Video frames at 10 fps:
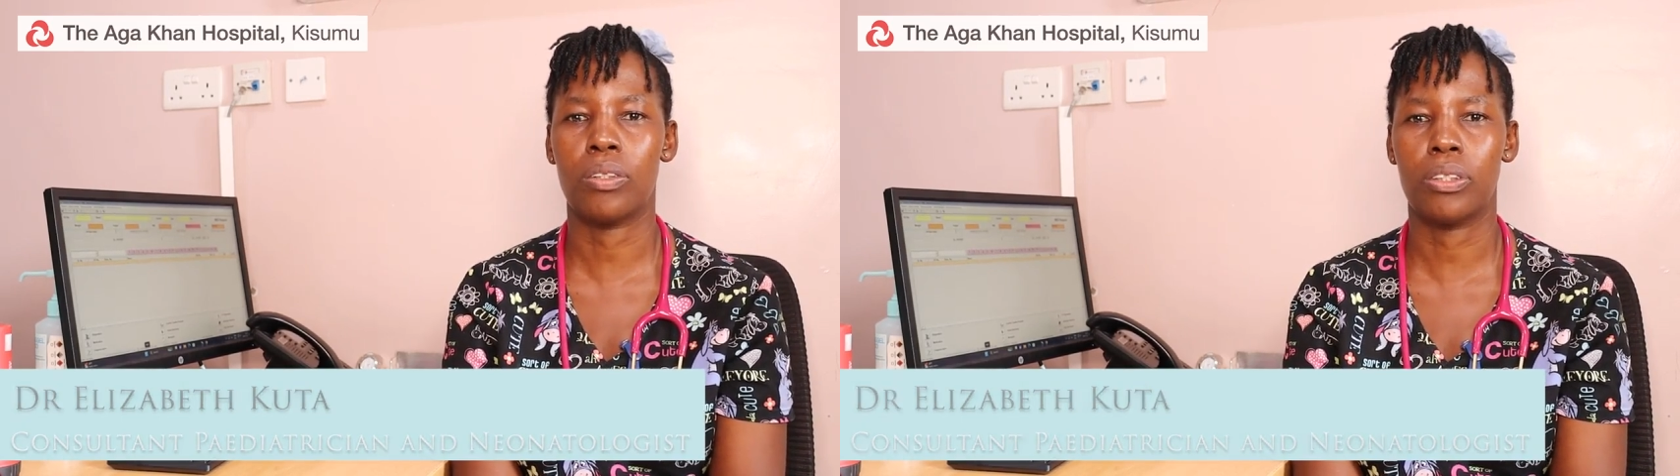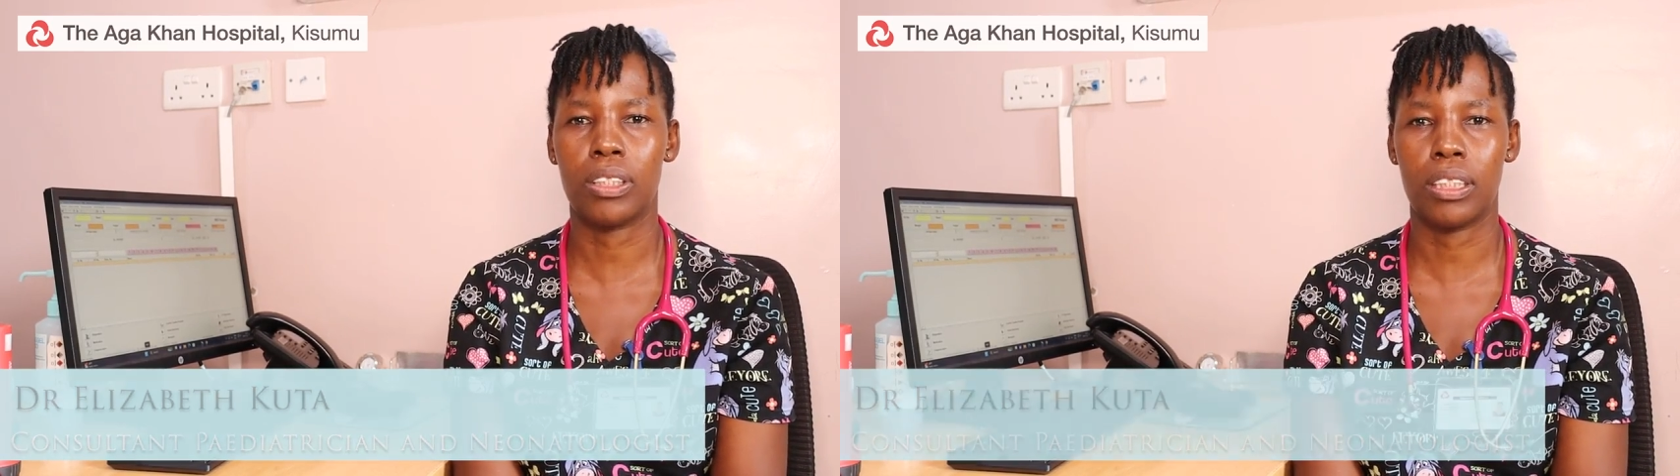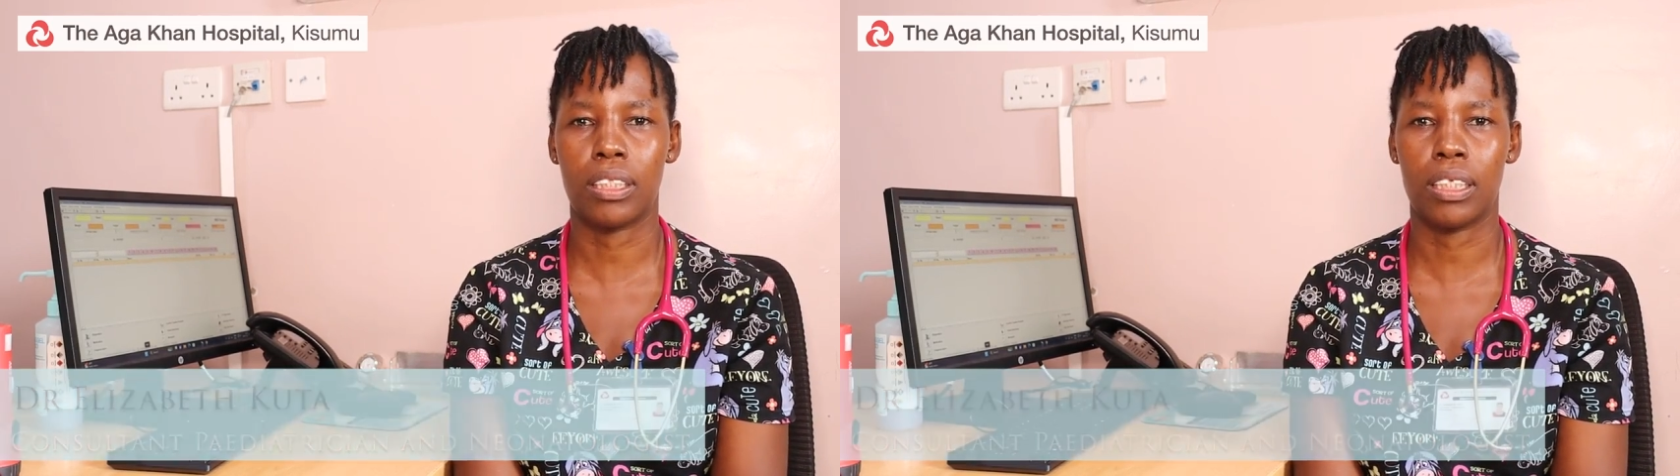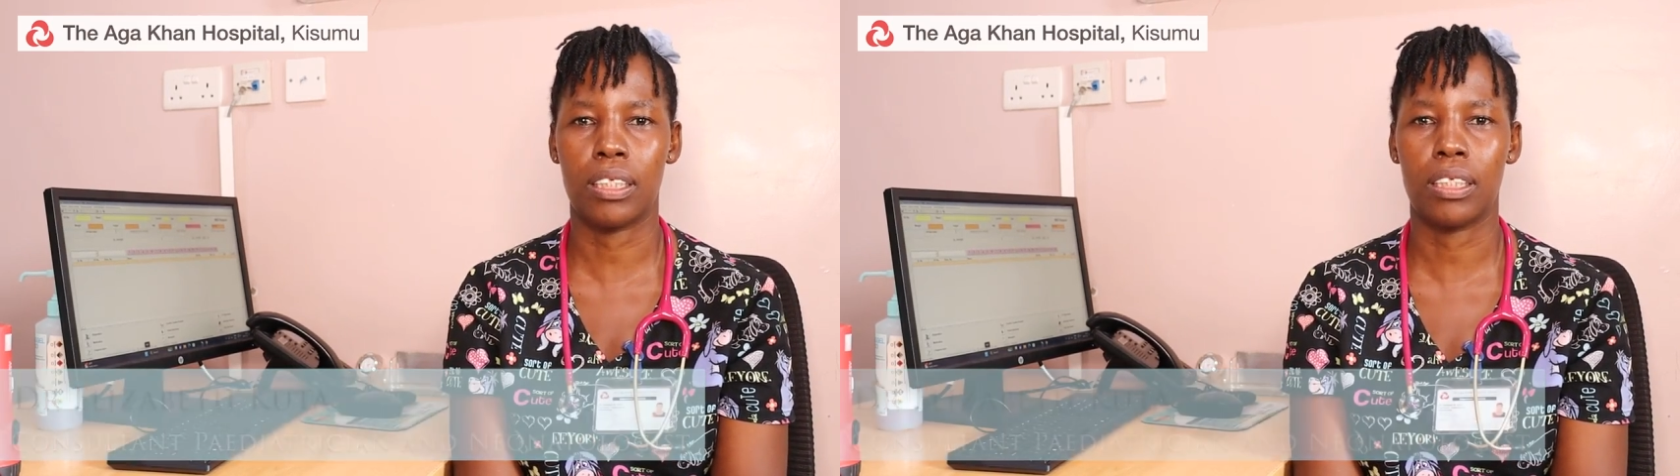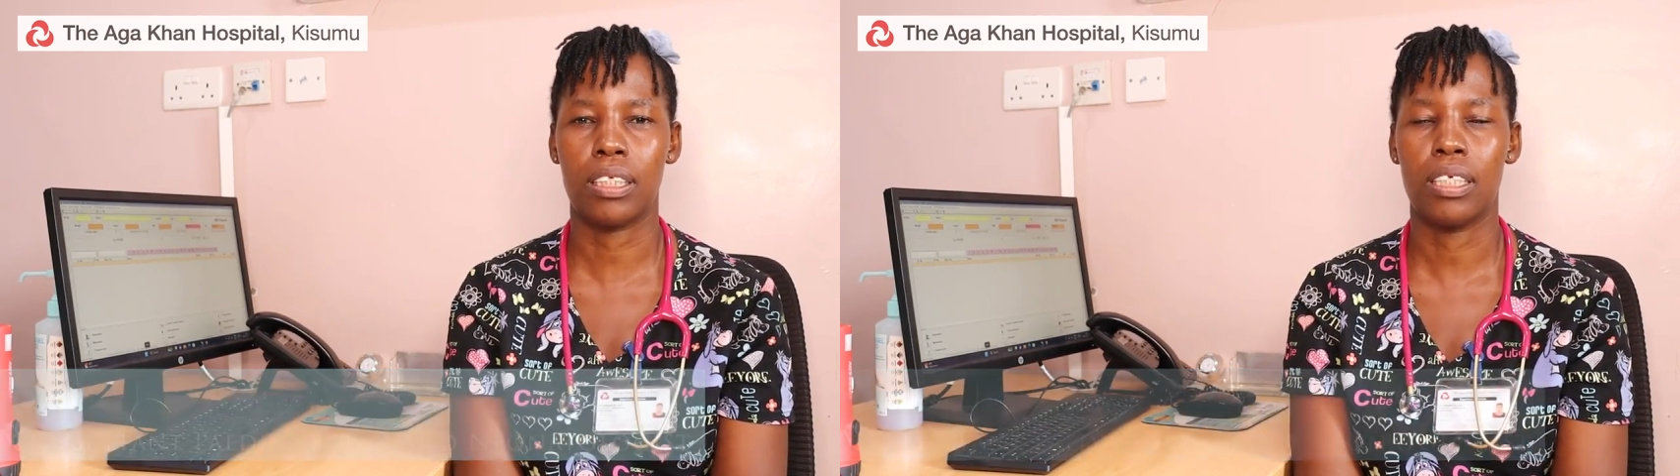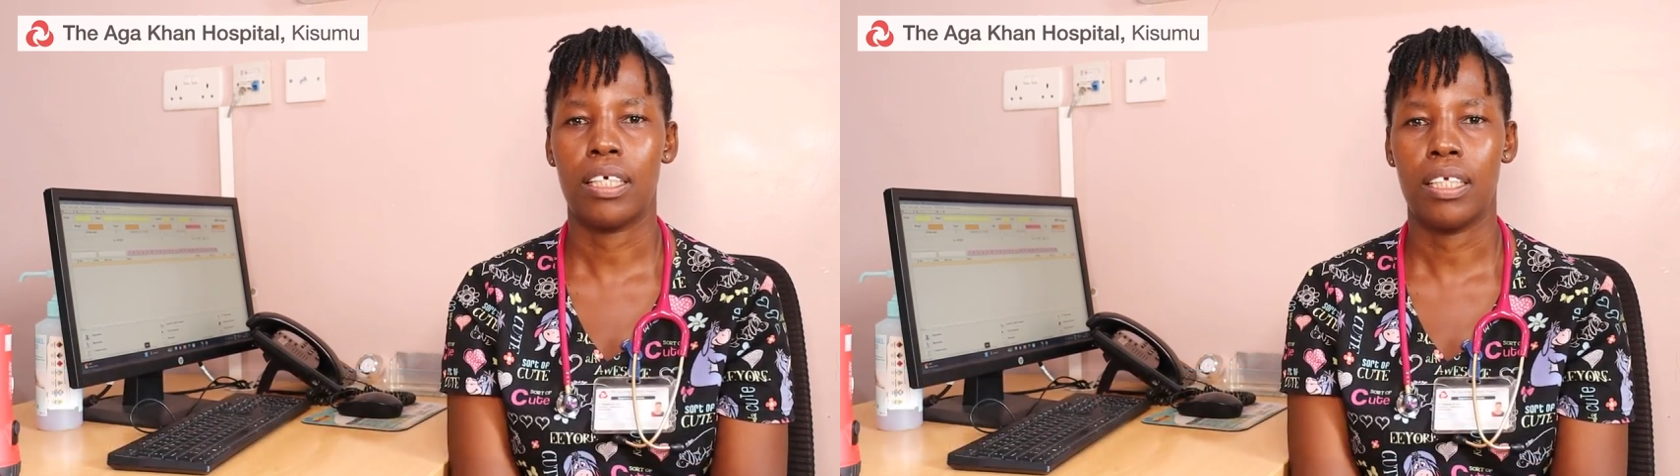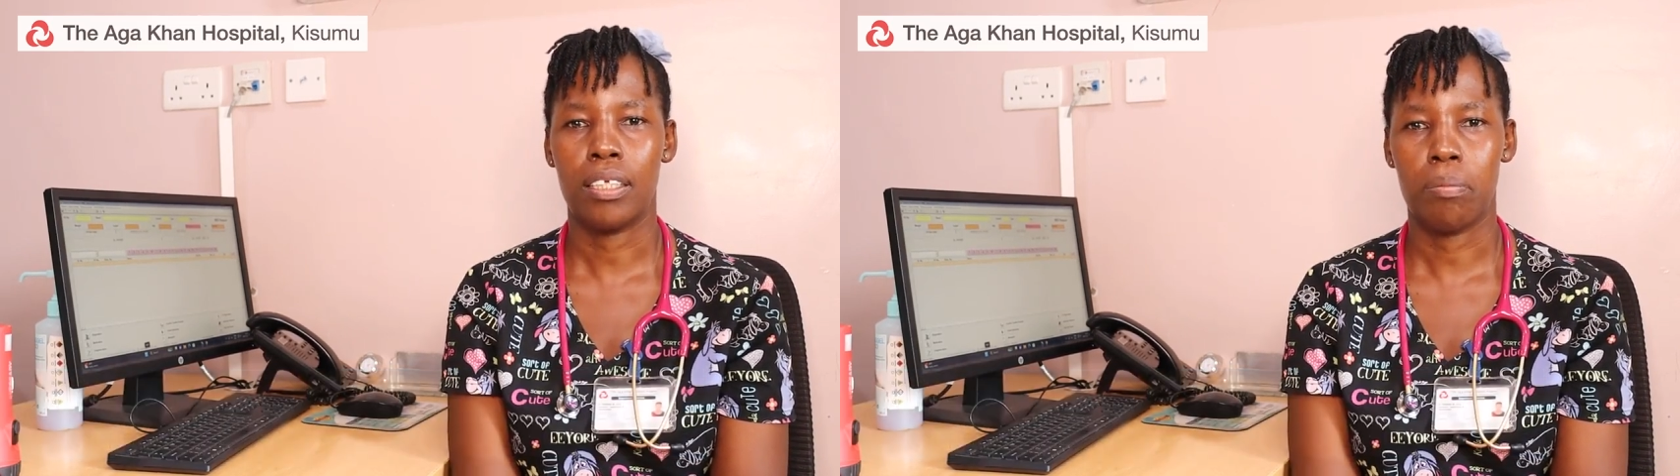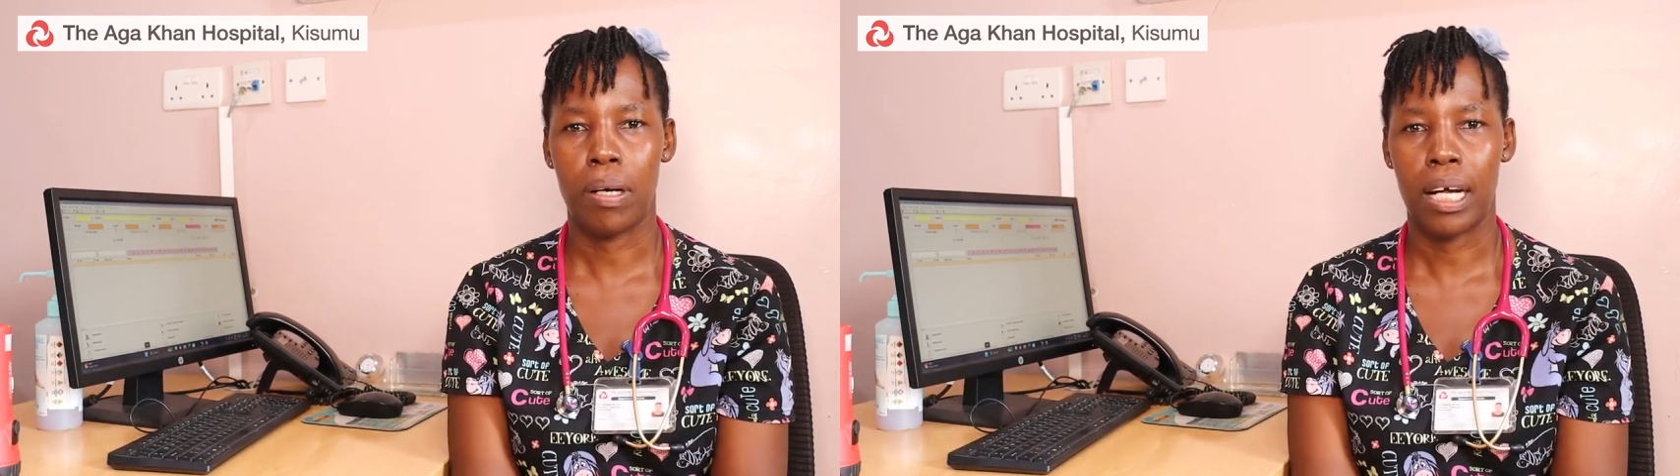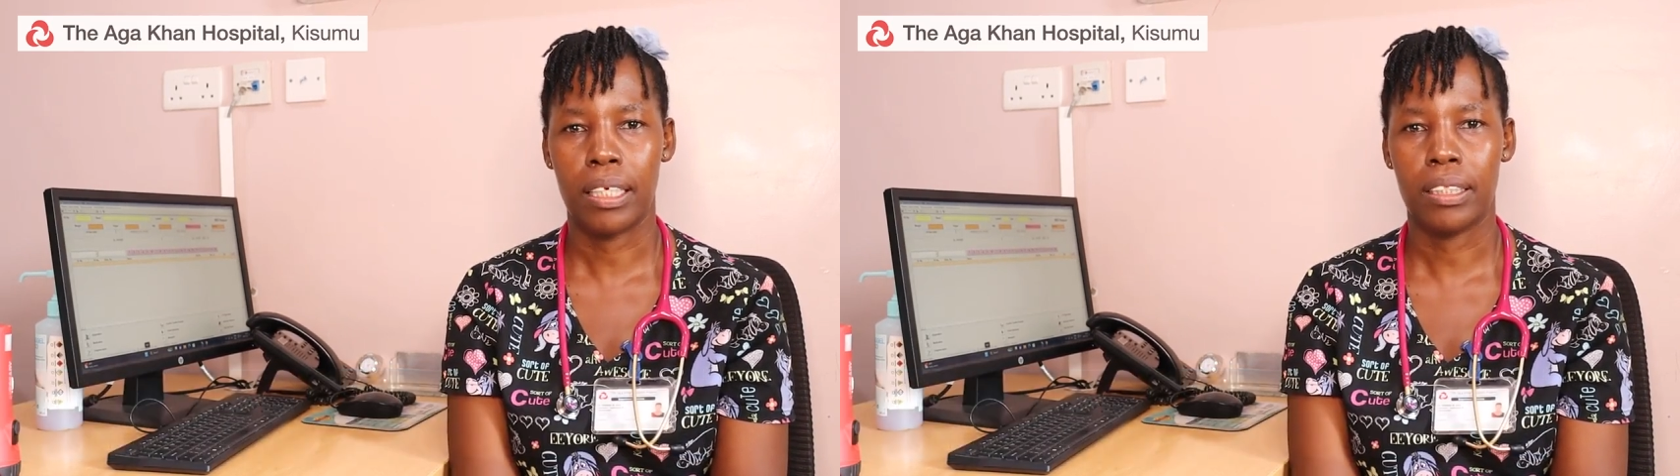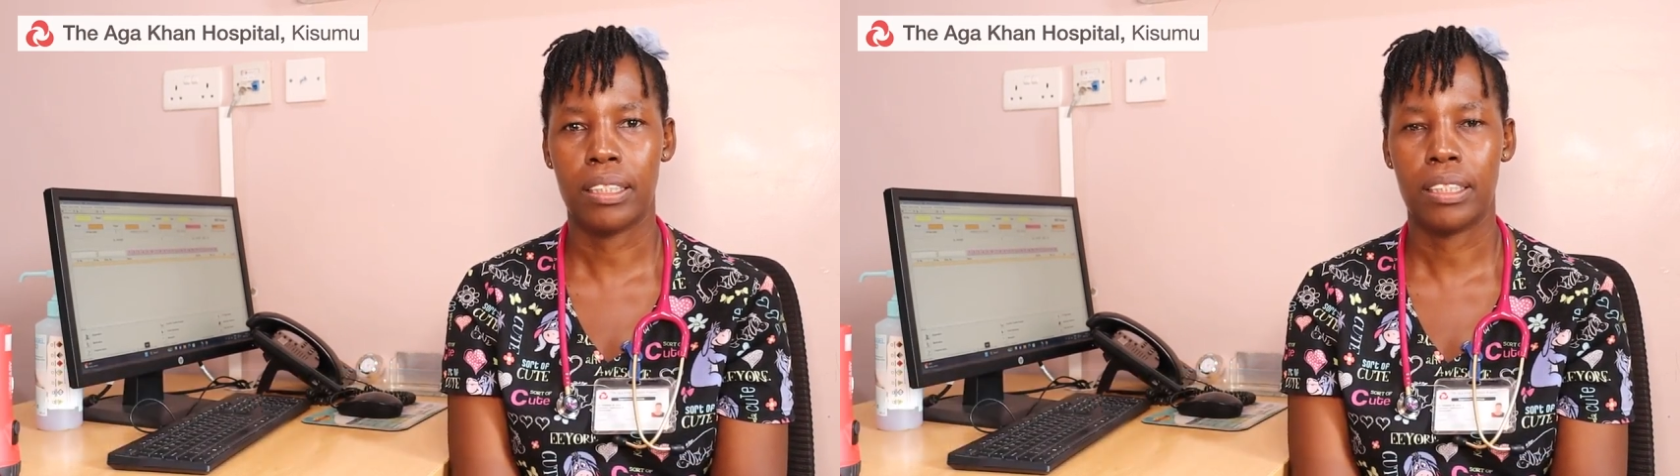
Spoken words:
oxygen in the blood